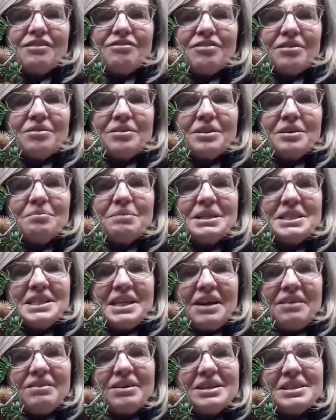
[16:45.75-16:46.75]
from the
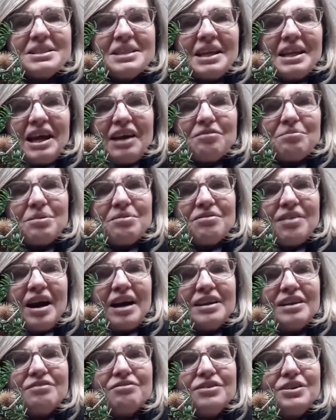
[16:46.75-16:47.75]
materials that I have
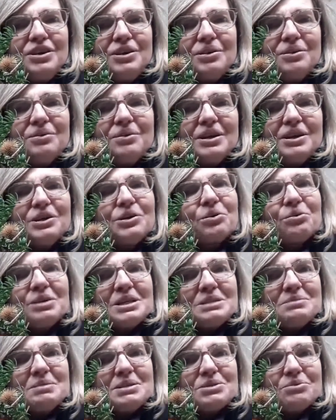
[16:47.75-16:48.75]
provided for you in your
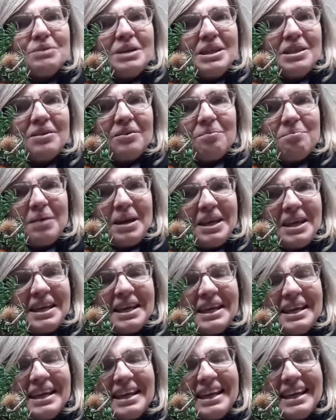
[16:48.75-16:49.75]
Christmas wreath
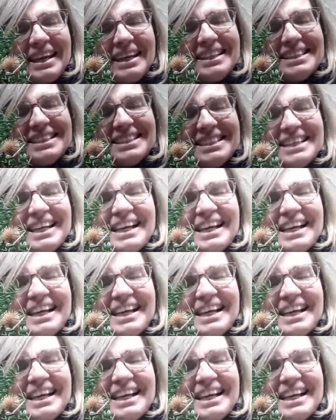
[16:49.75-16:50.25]
making kit.